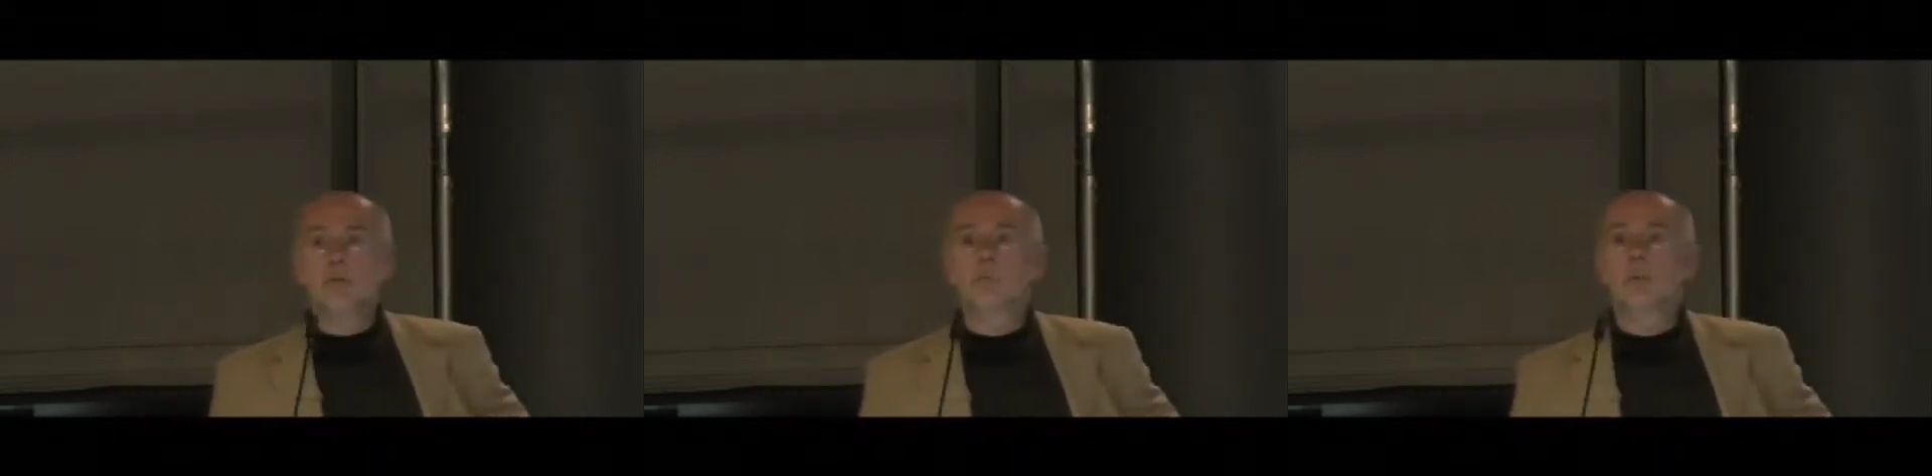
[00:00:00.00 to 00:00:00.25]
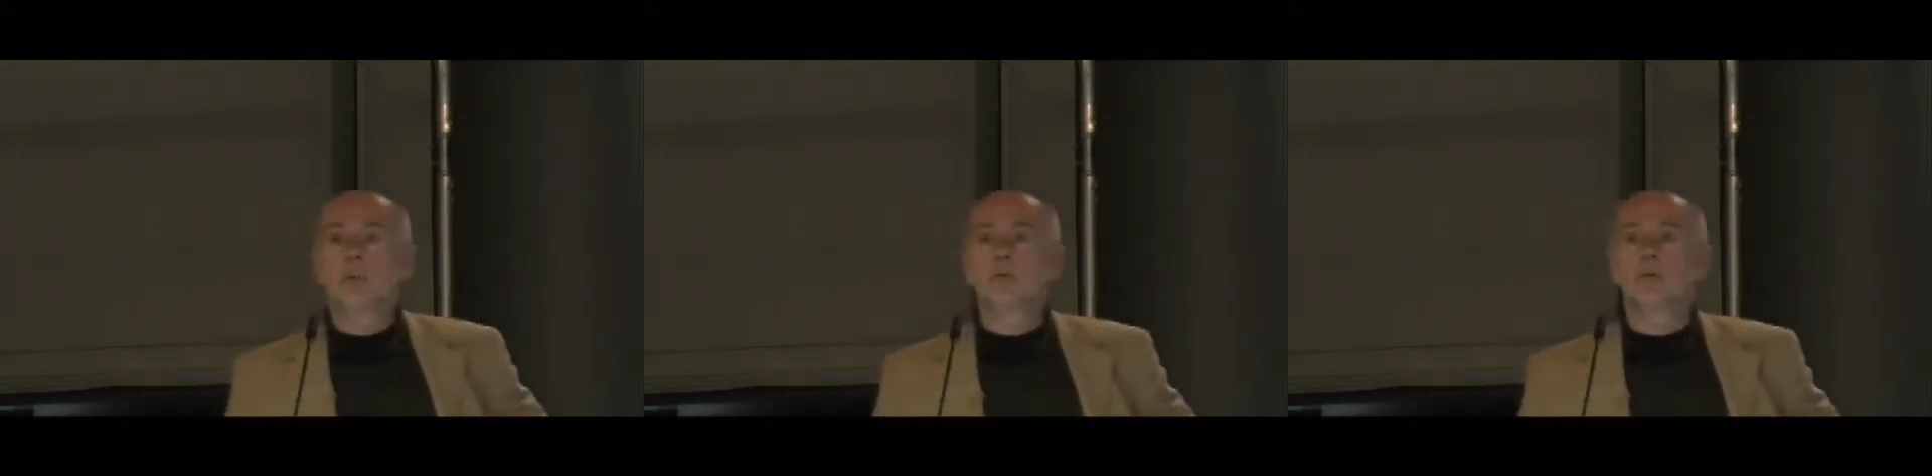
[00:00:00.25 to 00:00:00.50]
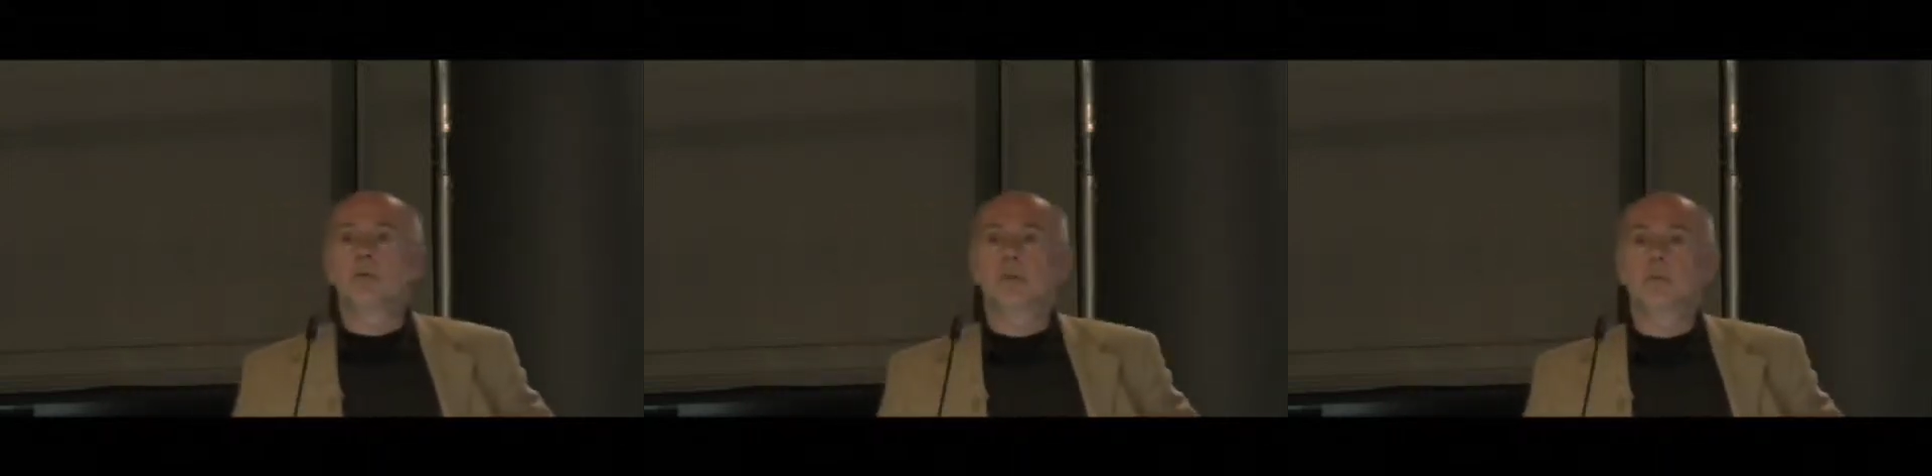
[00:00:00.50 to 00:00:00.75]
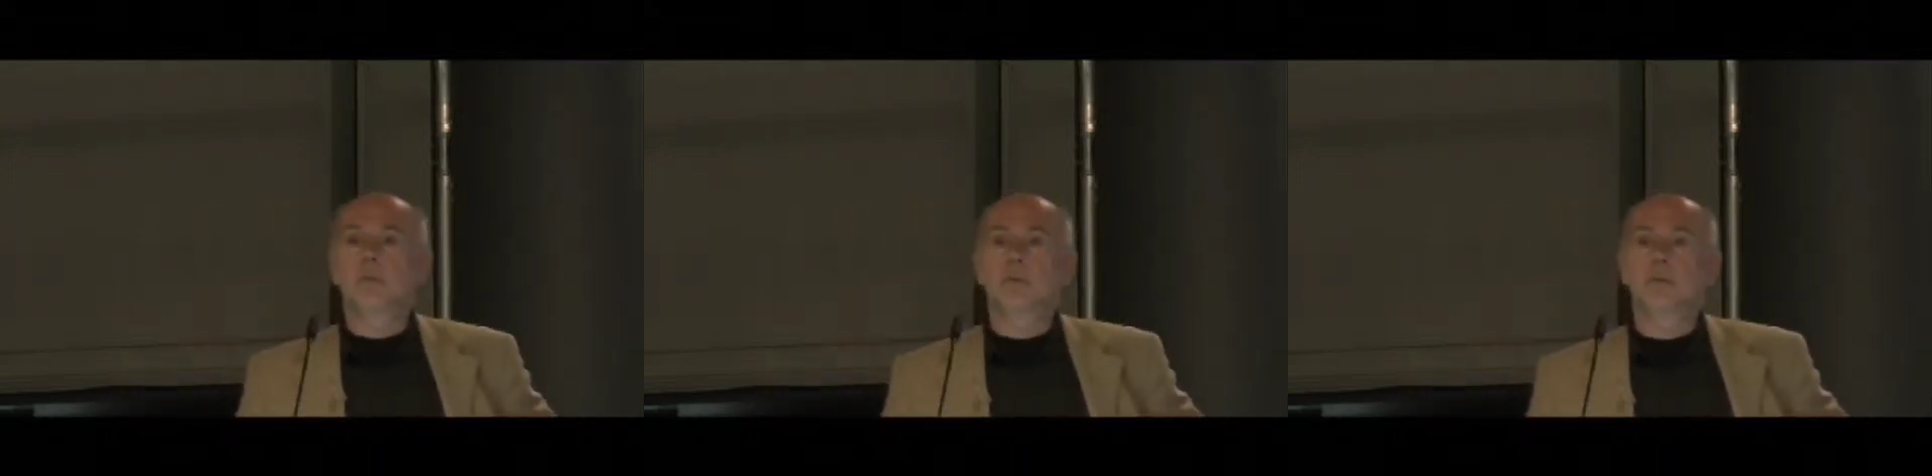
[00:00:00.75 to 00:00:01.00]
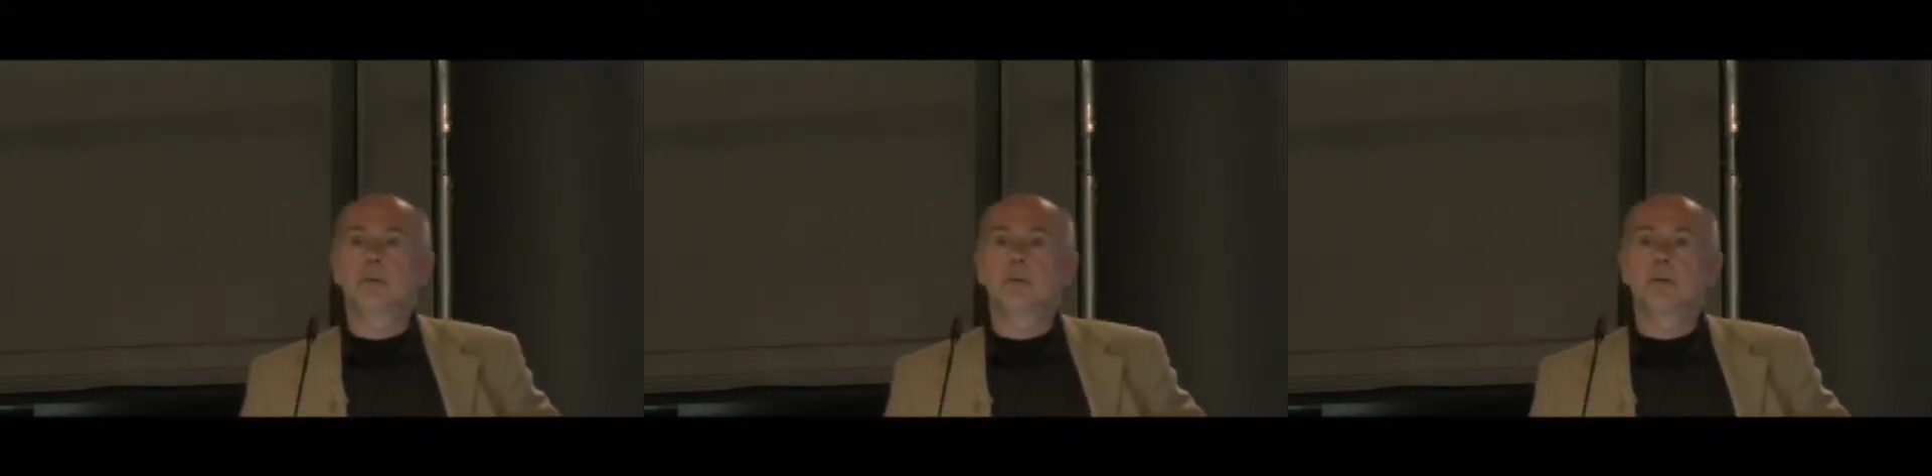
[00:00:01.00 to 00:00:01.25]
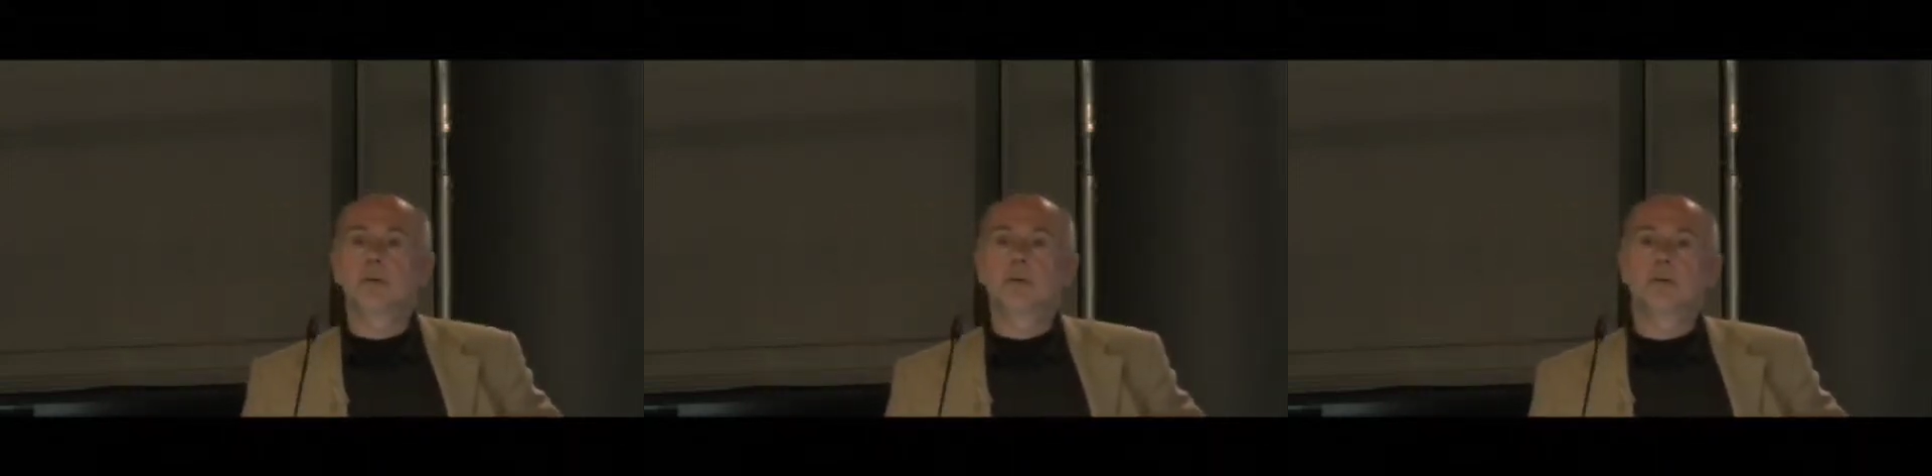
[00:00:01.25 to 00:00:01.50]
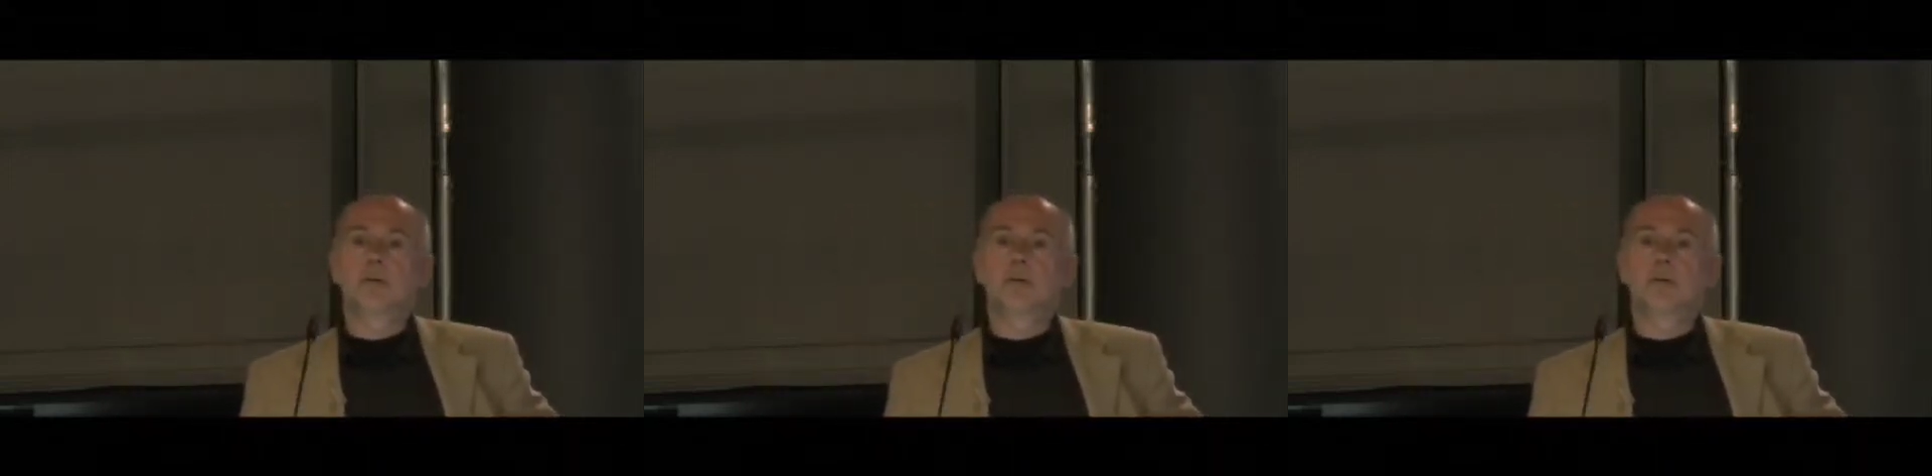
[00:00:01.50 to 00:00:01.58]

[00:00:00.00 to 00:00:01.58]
to mention some of the